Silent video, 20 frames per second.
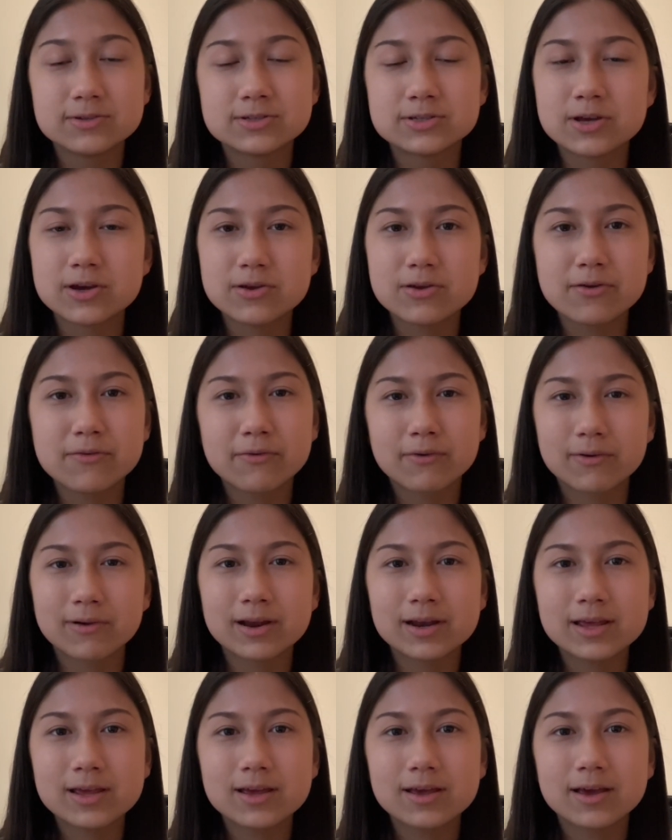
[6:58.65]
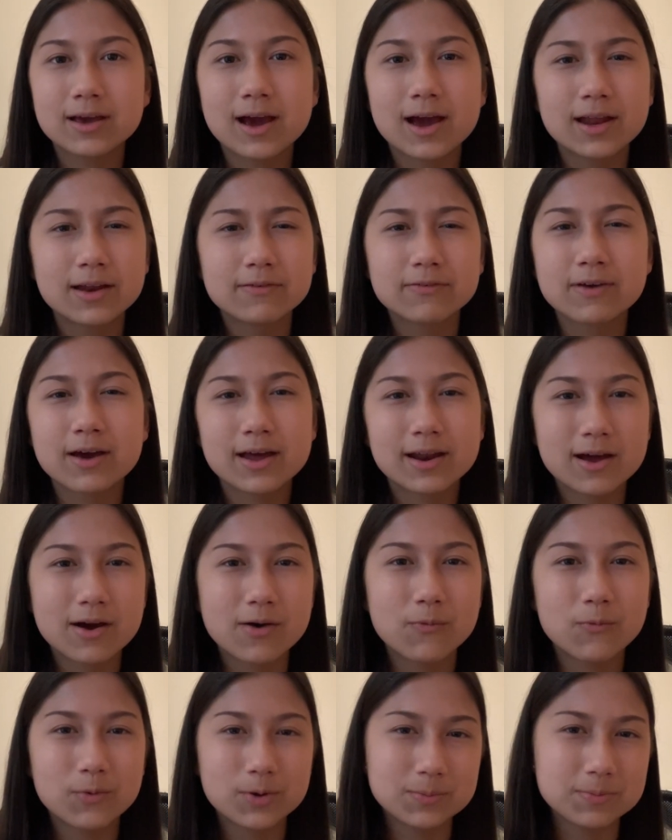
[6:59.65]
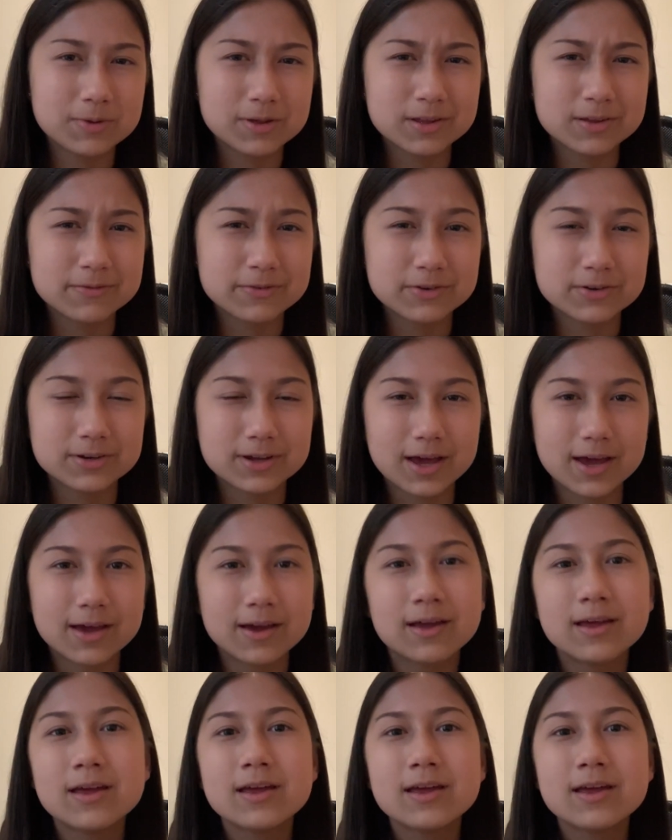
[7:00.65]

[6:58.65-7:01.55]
So you've already kind of cut out one meal of your day.